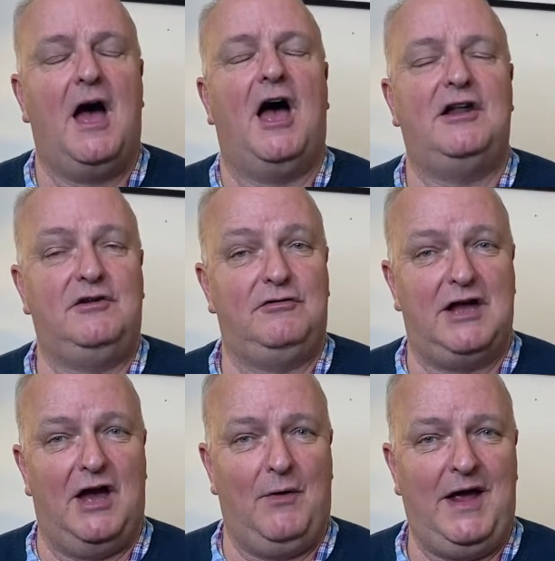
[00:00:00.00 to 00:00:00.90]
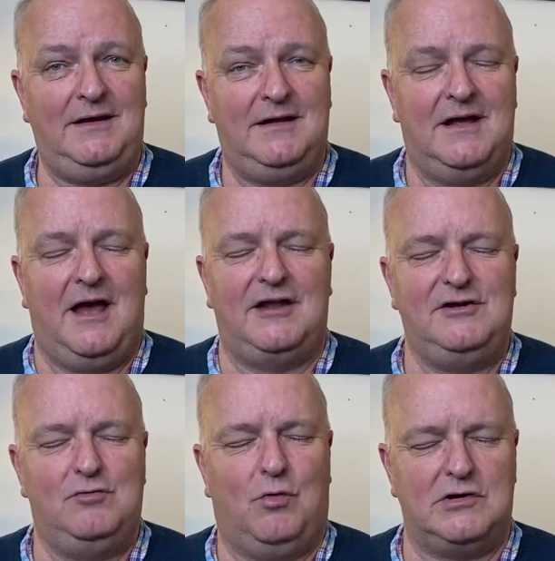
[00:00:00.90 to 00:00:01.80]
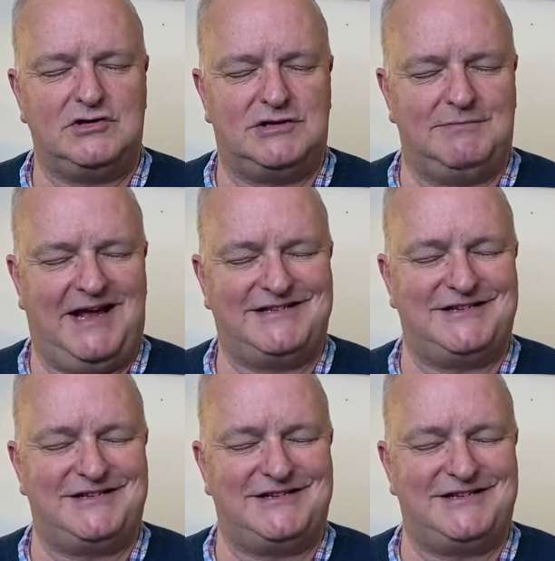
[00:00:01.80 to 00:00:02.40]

And you go in and you watch them get